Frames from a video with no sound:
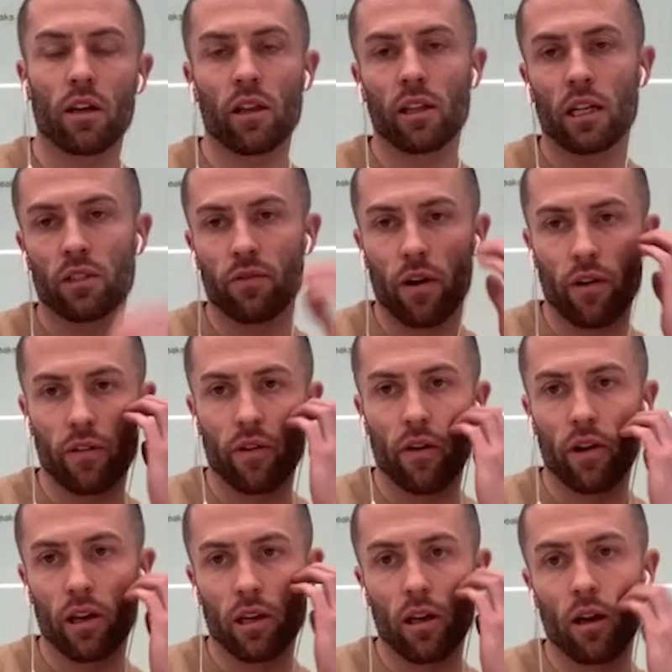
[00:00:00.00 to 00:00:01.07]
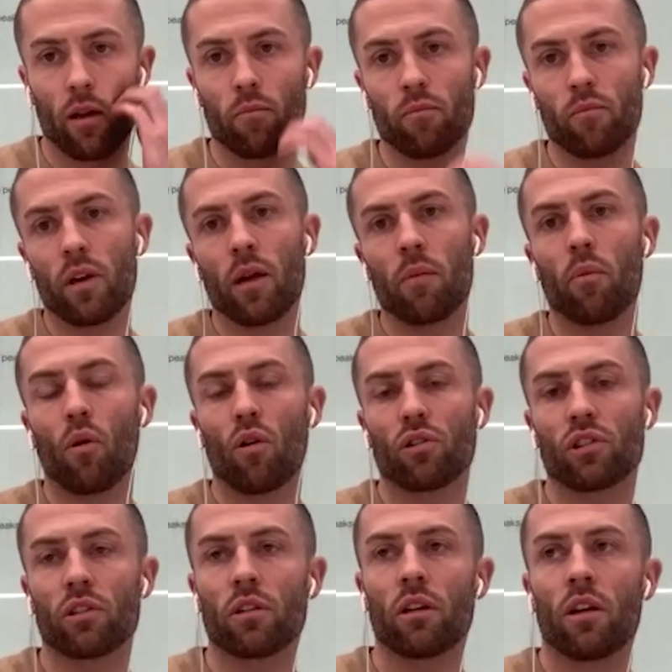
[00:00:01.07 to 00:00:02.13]
I think that's very, very
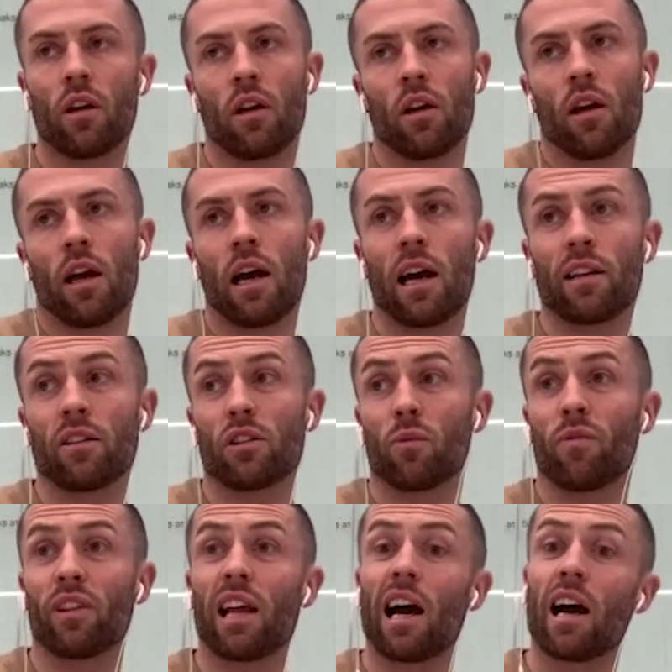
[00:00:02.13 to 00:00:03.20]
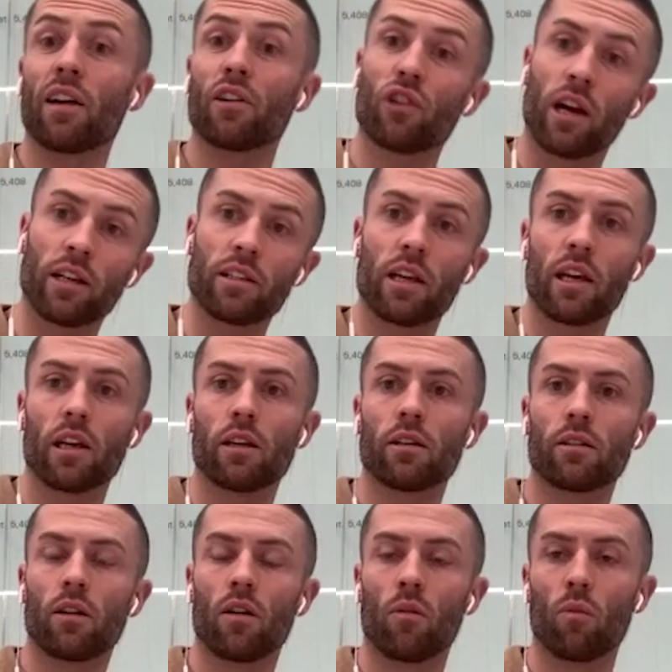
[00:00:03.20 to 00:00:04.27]
important, and something that I try and take
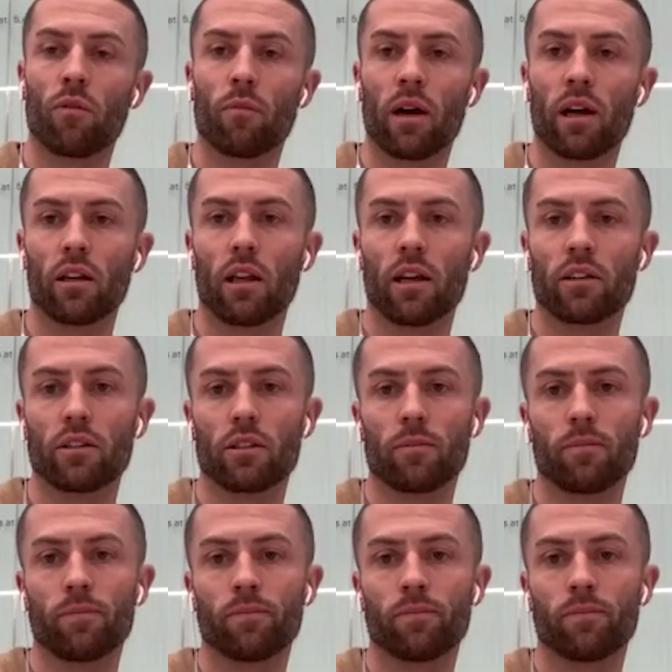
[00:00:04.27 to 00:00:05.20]
on with my clients.